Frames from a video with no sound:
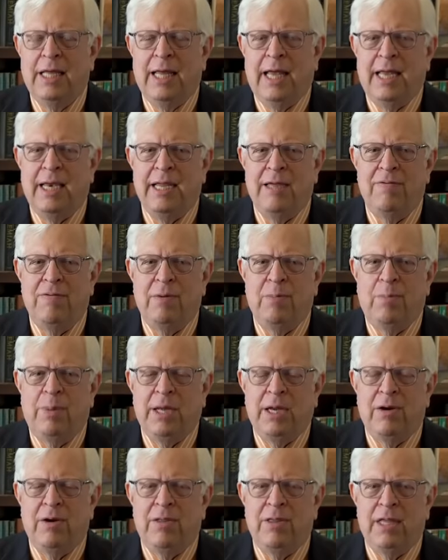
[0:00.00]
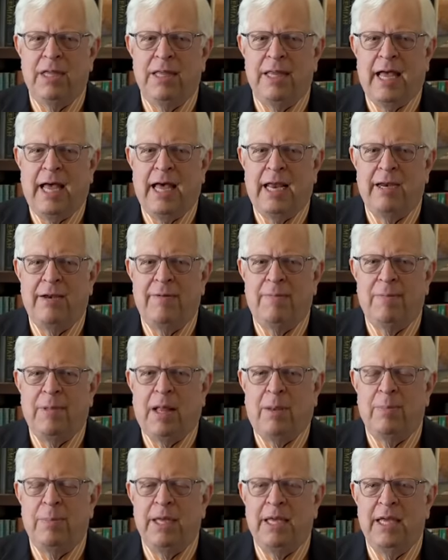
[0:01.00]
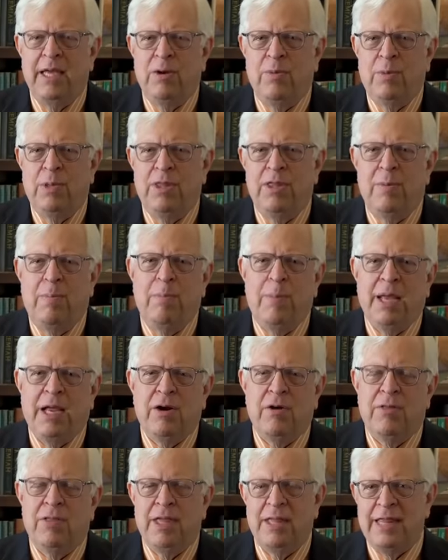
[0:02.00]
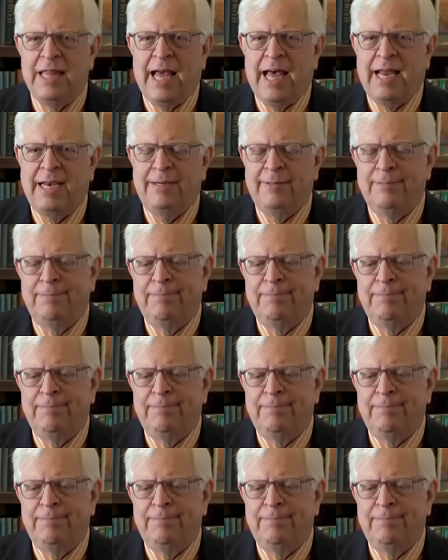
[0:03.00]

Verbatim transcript: and even bigger than that, I'll begin with the bigger than that.